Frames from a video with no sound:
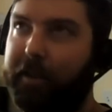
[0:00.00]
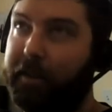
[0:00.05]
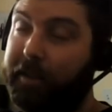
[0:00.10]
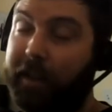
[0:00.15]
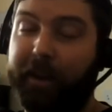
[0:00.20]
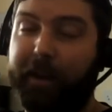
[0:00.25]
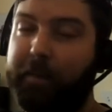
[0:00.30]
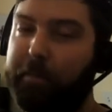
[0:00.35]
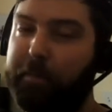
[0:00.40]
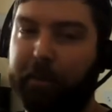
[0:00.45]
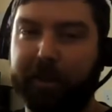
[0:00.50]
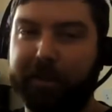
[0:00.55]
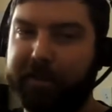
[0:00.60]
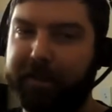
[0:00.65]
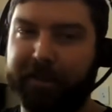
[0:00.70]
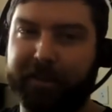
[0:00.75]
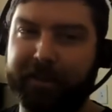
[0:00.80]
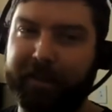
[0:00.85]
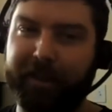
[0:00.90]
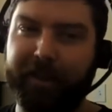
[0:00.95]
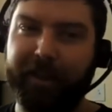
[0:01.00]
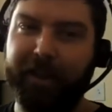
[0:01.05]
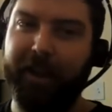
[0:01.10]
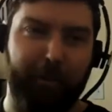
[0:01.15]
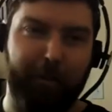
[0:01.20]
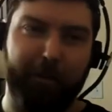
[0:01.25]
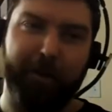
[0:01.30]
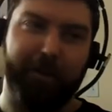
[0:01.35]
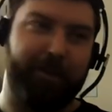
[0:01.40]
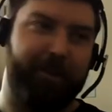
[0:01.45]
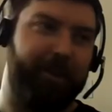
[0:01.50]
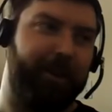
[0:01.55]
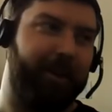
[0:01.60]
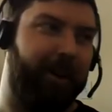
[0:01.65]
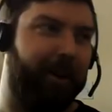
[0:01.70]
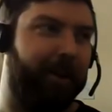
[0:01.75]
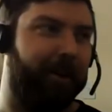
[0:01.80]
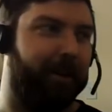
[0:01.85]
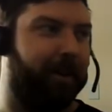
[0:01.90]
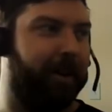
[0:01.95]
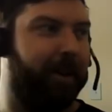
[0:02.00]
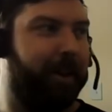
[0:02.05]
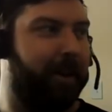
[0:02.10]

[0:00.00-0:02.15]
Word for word: than implicit which you know